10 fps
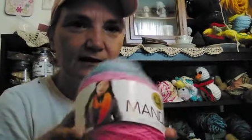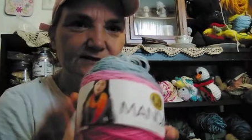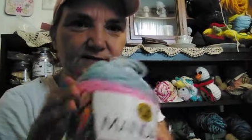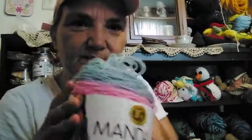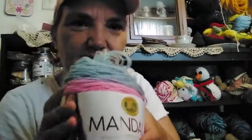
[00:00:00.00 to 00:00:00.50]

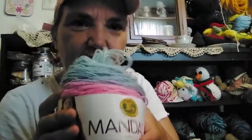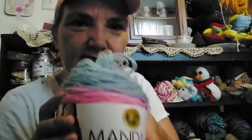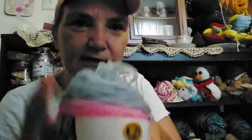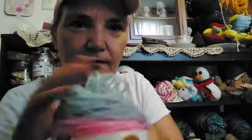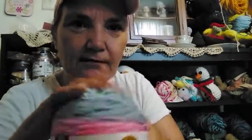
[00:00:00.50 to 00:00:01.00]

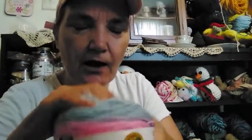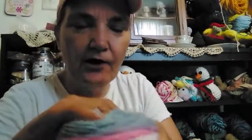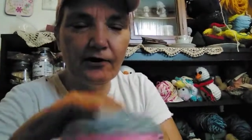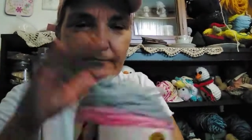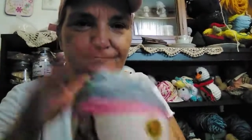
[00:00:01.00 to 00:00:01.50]
spirit
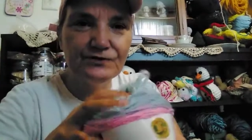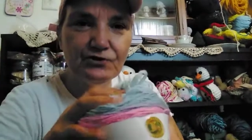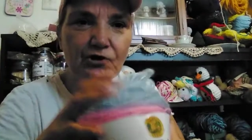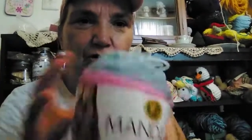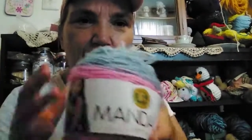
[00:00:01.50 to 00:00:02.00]
or
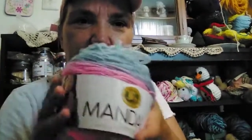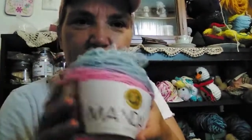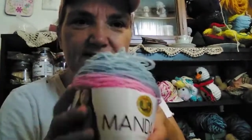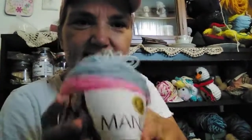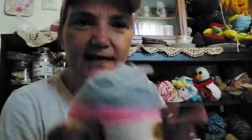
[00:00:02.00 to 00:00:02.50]
unicorn
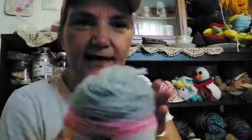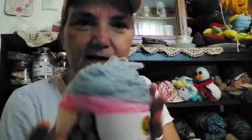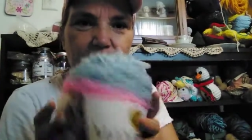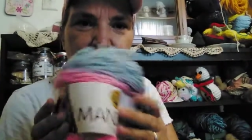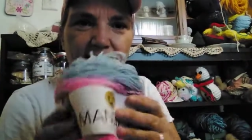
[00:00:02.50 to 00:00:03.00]
looks
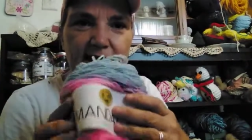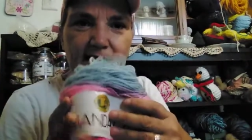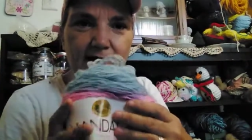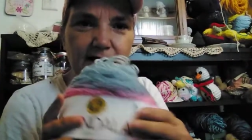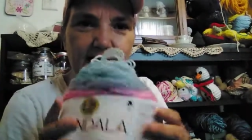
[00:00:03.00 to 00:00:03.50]
like
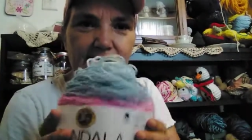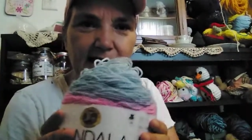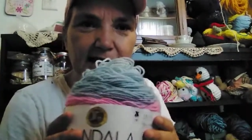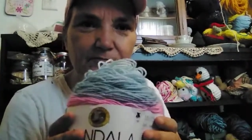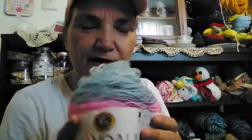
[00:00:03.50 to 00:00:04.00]
by uh,
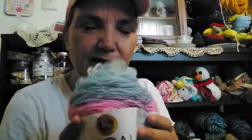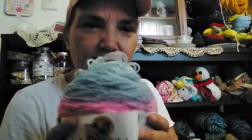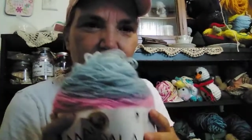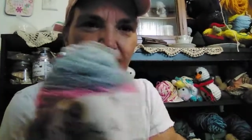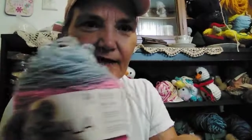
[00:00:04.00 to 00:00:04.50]
lion brand
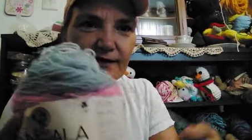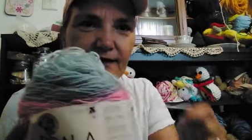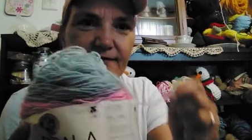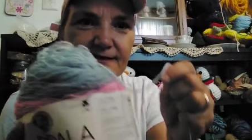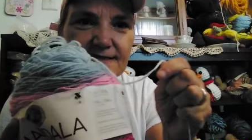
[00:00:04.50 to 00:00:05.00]
by
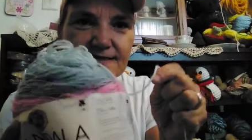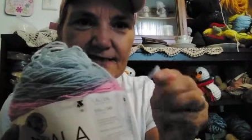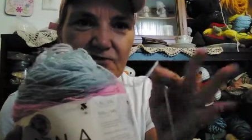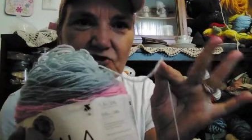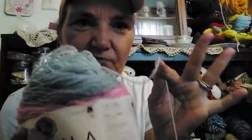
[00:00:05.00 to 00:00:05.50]
mandala this is
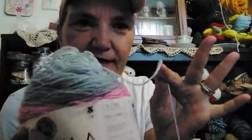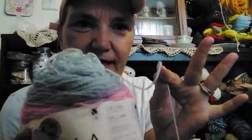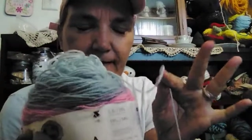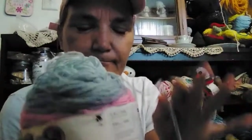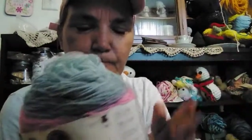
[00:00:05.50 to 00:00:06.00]
a
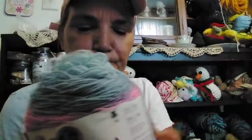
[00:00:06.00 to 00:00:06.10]
three